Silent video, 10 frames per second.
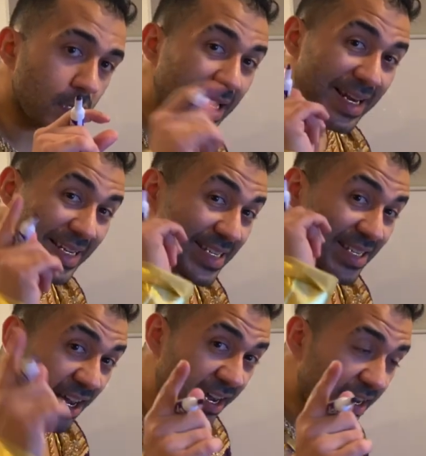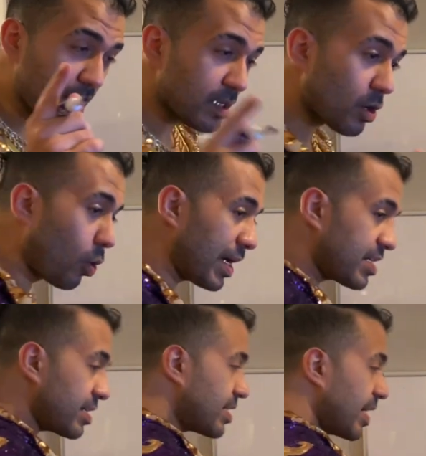Let's say, the
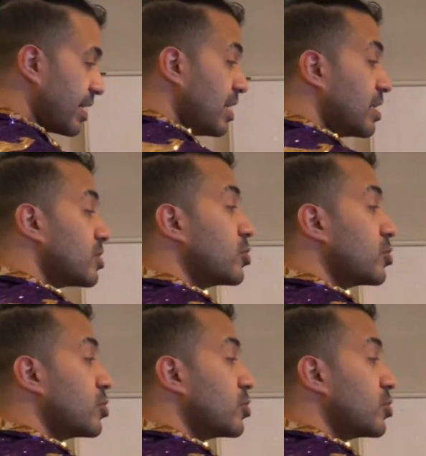question say, to